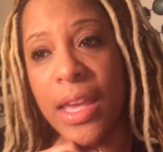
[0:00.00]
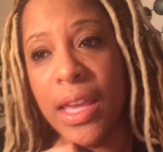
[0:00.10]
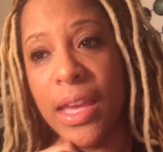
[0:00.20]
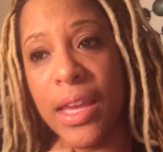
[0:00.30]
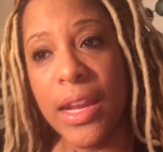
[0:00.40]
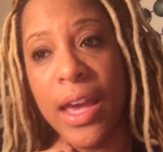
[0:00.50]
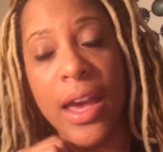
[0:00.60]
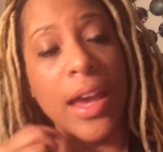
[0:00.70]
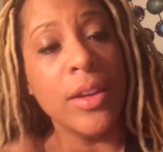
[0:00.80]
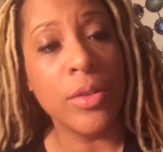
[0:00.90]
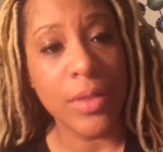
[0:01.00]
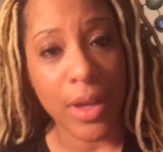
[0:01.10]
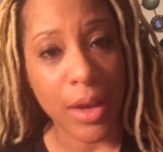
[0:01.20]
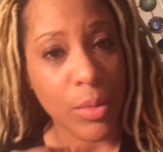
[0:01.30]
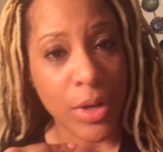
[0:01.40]
And I knew
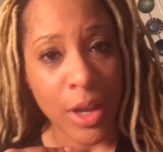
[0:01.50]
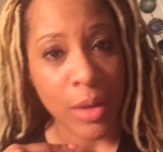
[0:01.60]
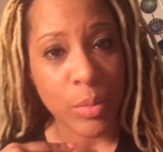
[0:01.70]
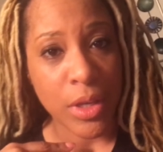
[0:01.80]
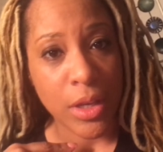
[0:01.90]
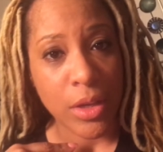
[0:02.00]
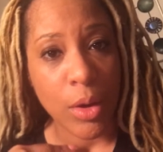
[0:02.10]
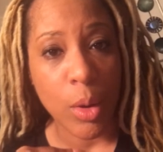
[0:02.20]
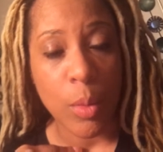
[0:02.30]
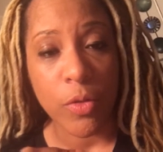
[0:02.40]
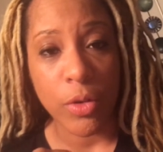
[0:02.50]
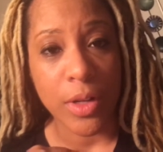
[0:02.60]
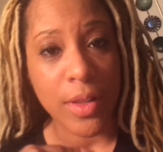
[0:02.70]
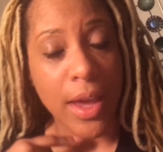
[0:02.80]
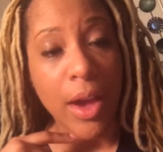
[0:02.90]
that I would not be home for
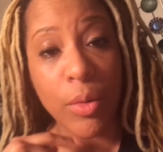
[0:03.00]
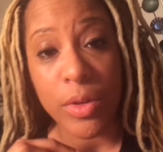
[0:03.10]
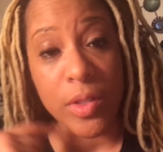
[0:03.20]
another hour.